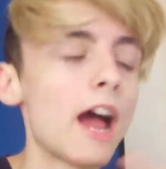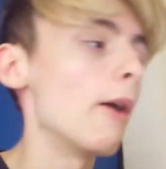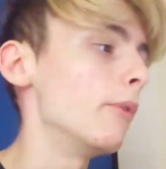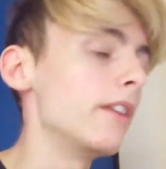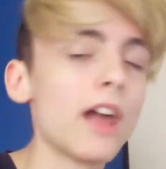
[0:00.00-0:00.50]

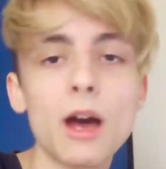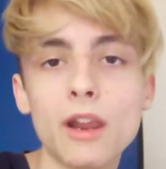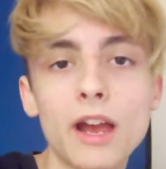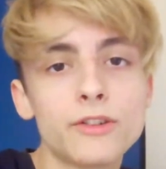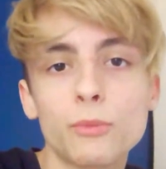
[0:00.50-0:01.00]

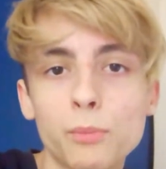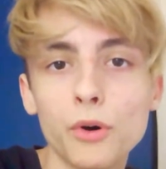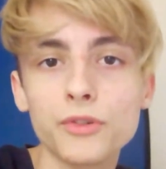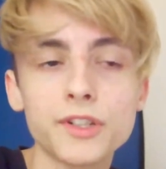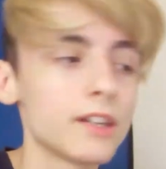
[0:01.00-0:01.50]
I don't
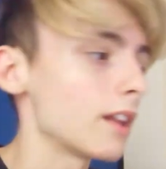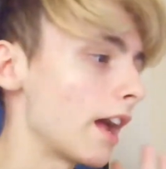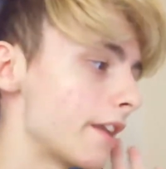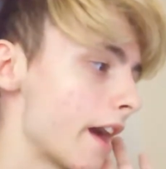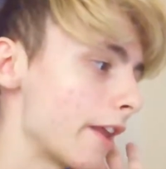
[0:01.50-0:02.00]
post it.
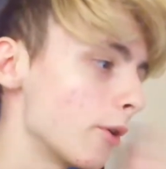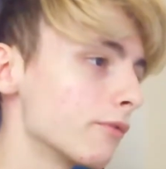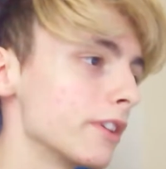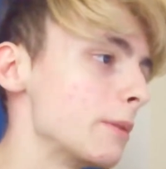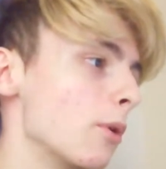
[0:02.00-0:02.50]
I don't
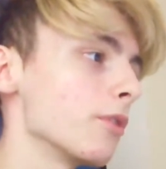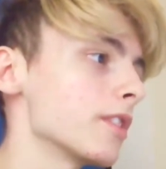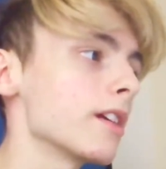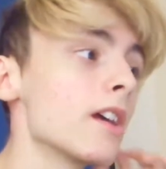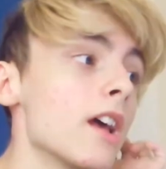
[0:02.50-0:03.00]
really
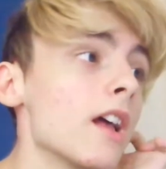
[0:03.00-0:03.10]
post it.